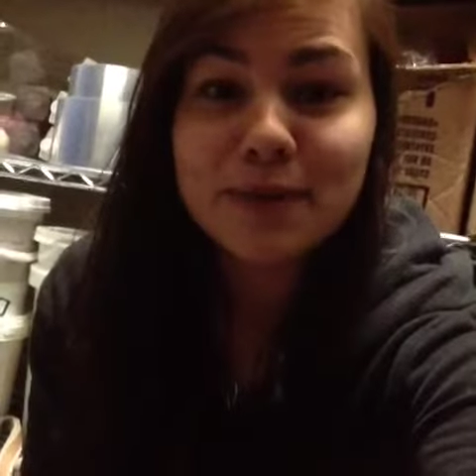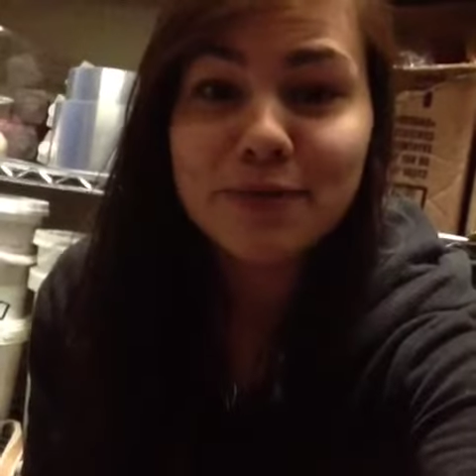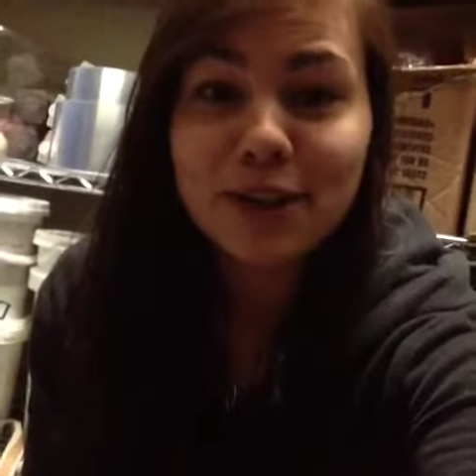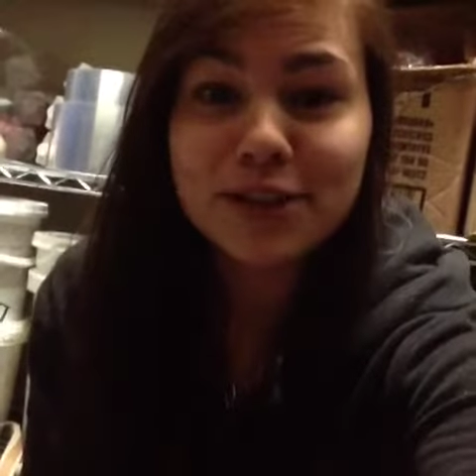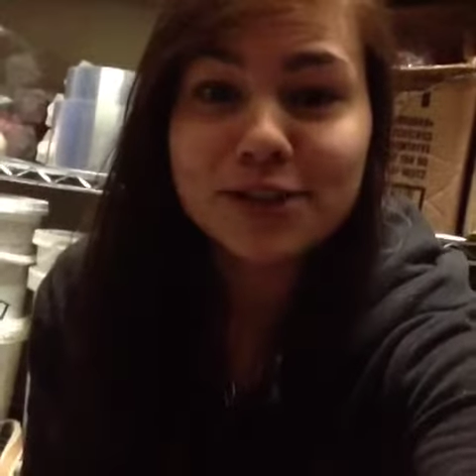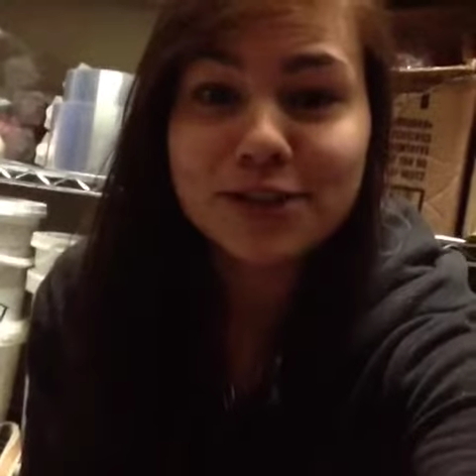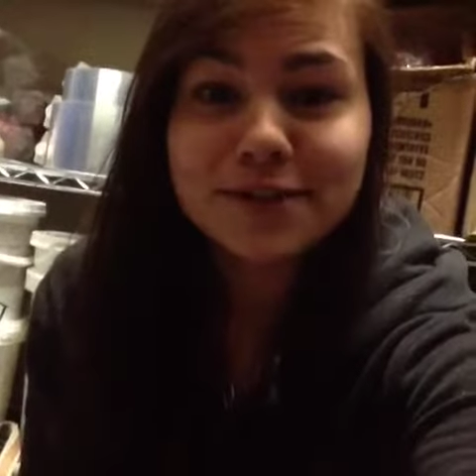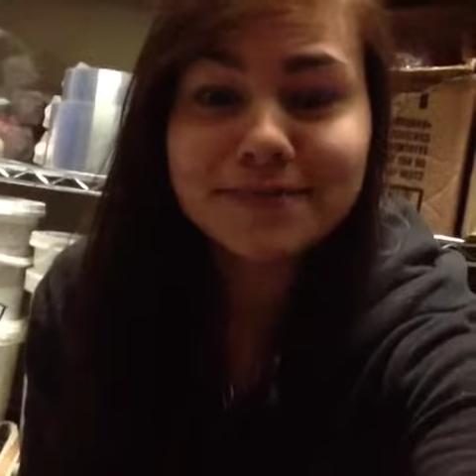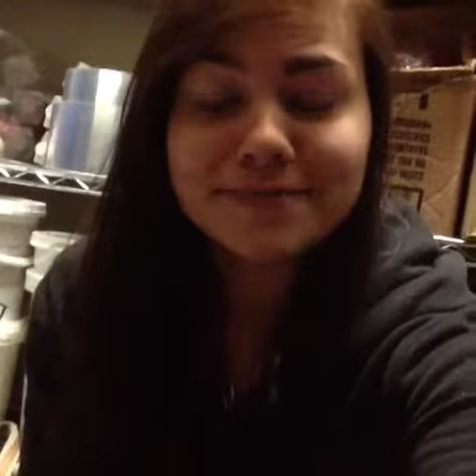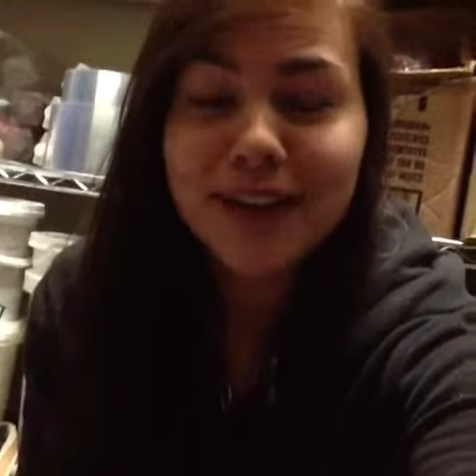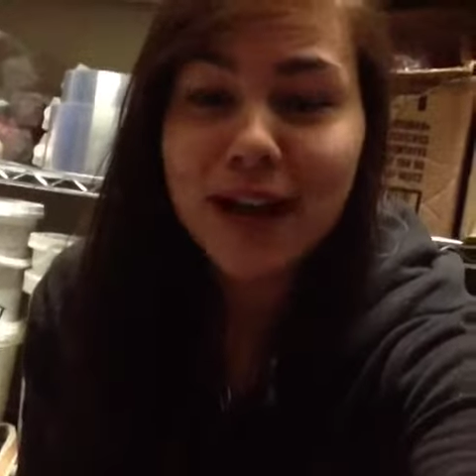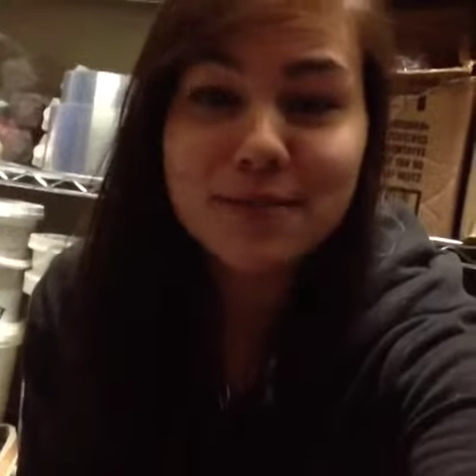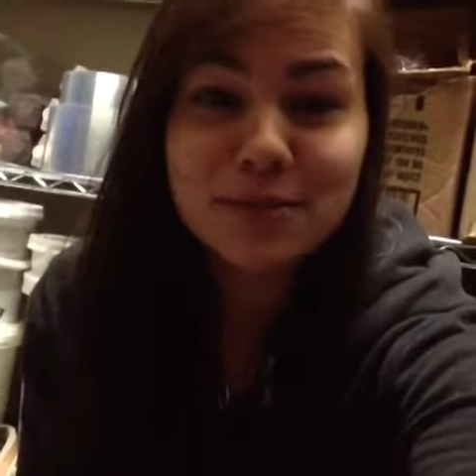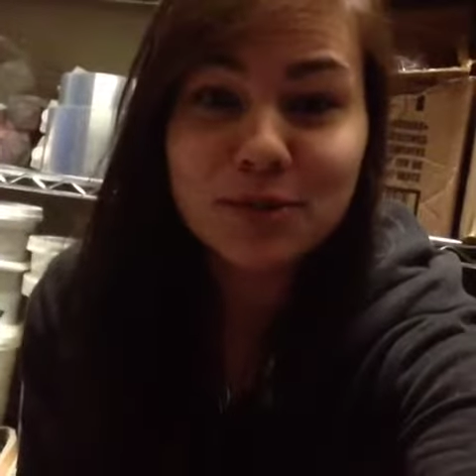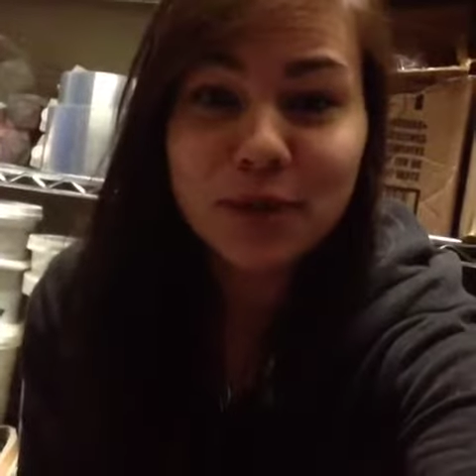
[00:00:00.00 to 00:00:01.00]
Frazier.
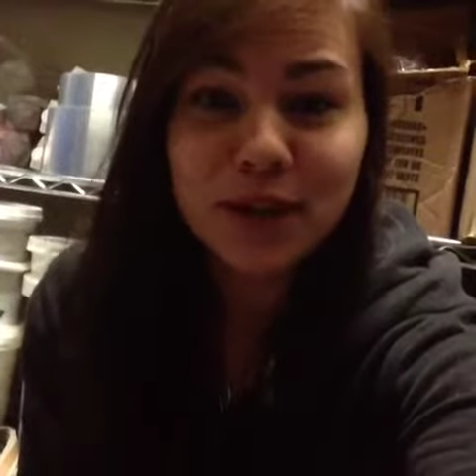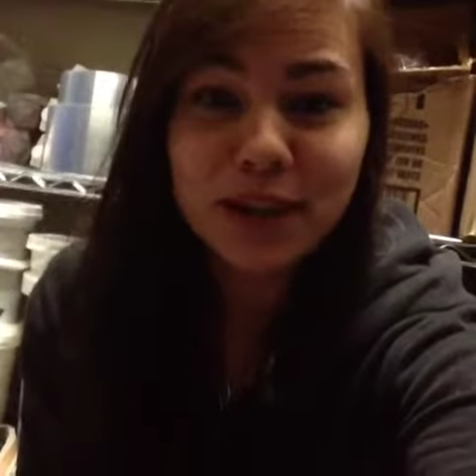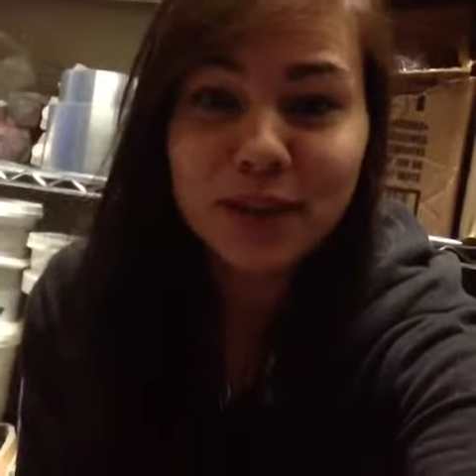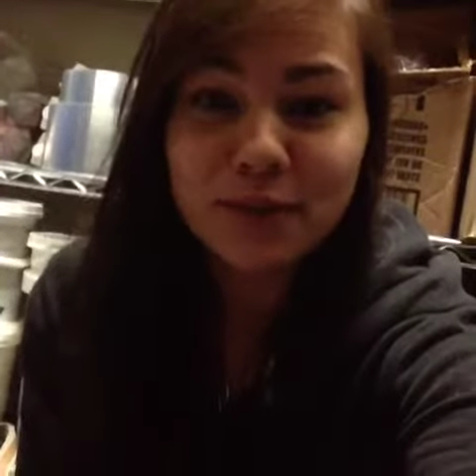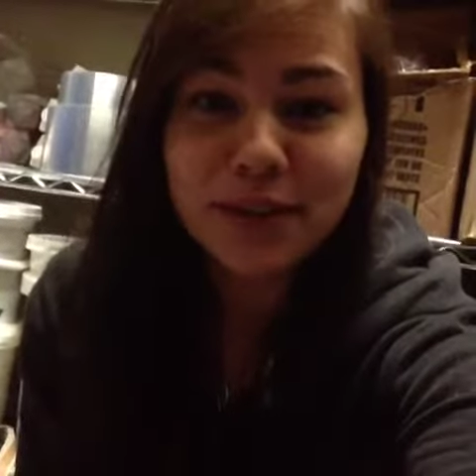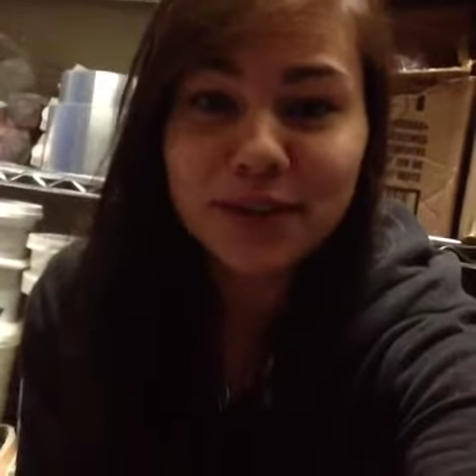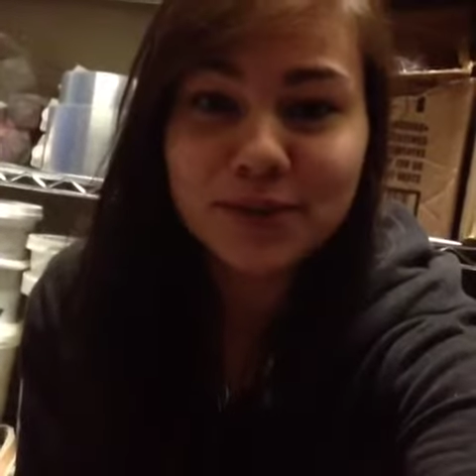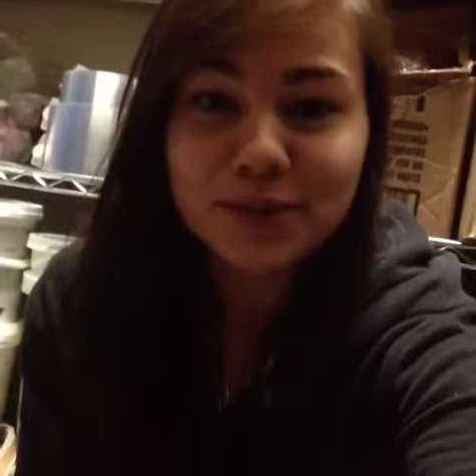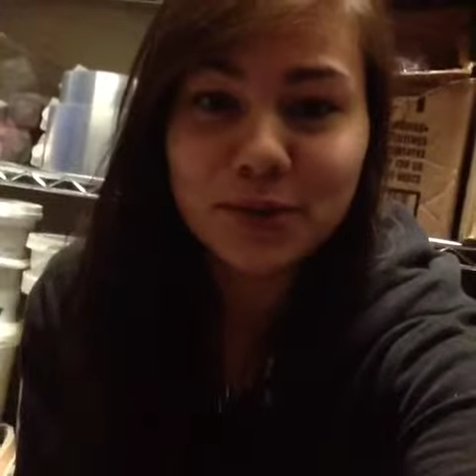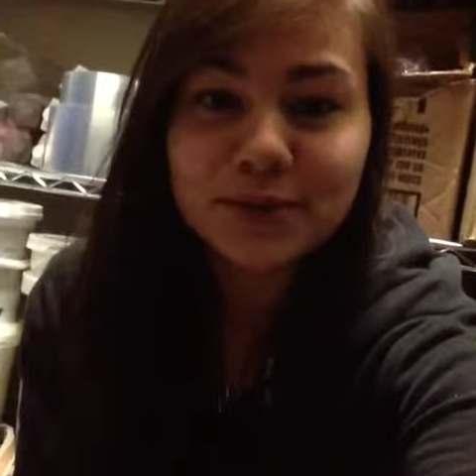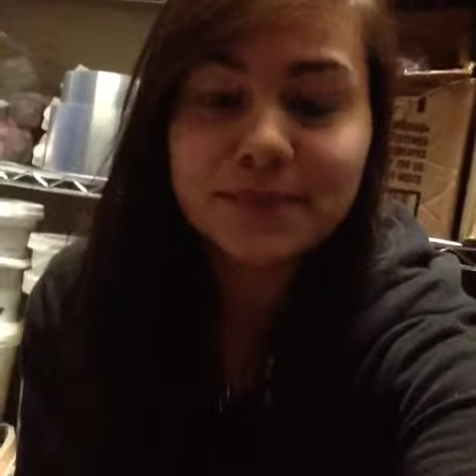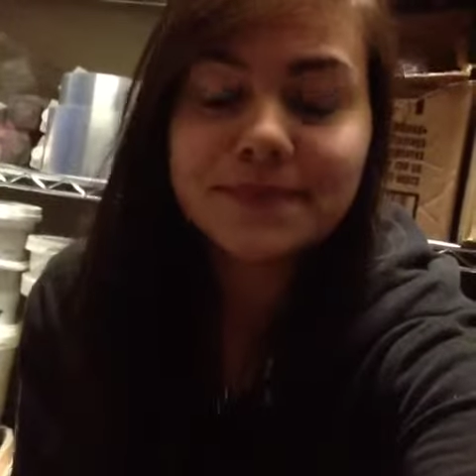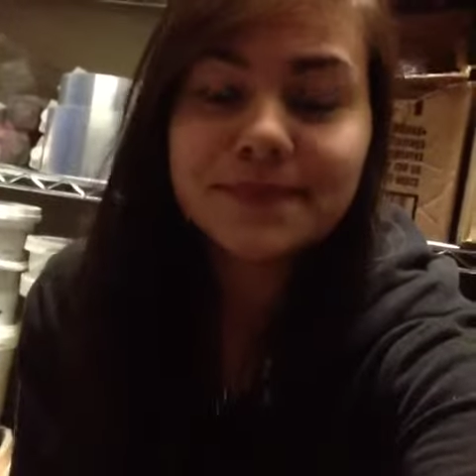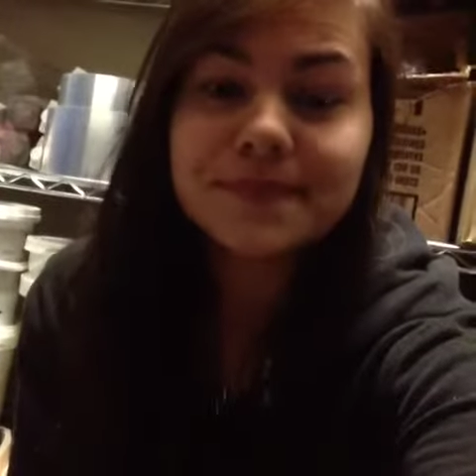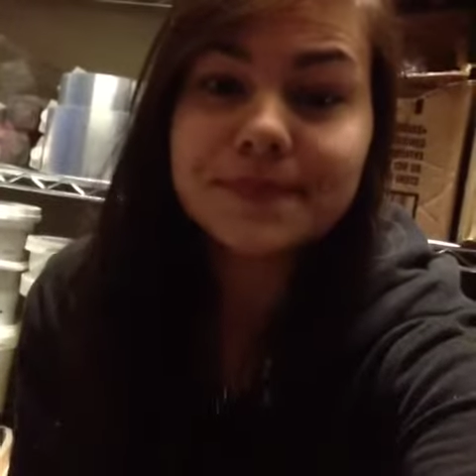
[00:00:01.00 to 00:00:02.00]
I'm 23 years old.